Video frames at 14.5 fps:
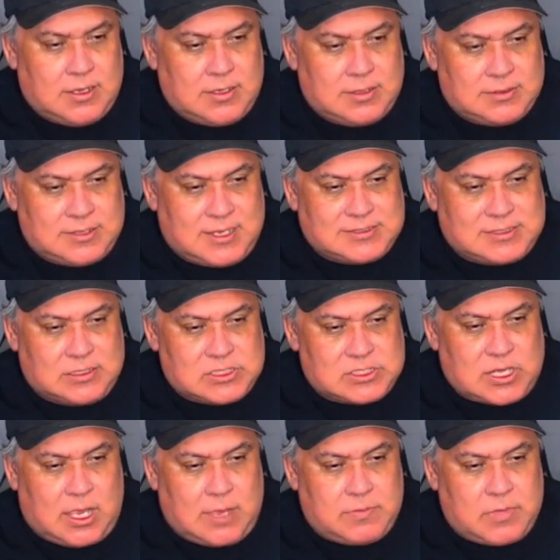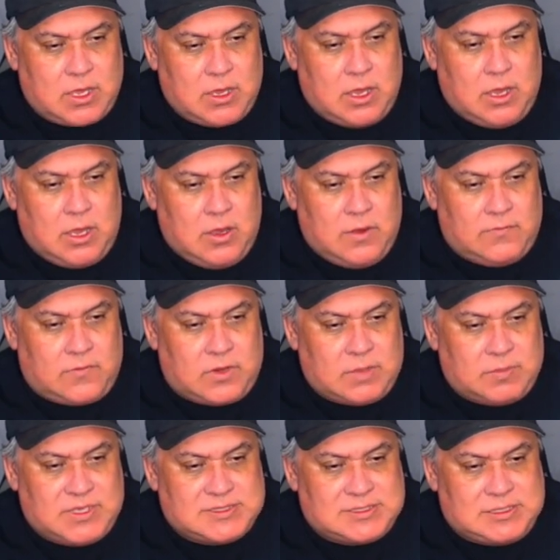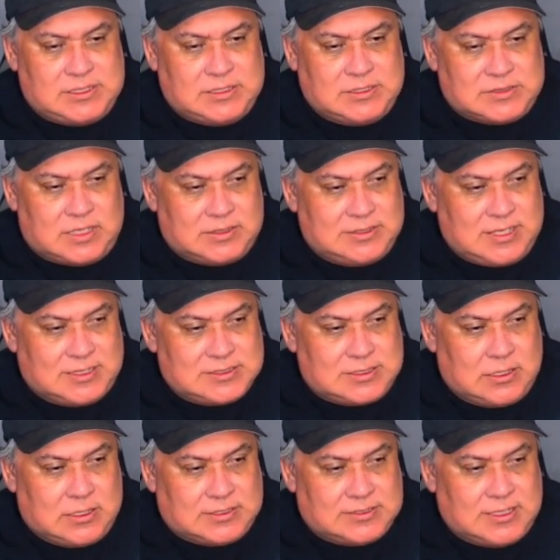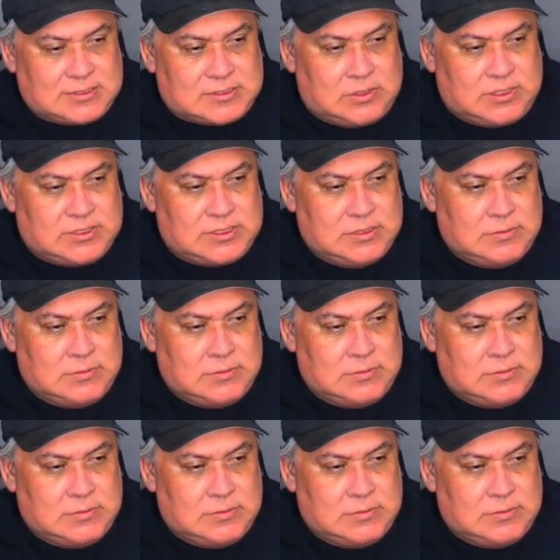Tesla shop for the best deals on Tesla accessories.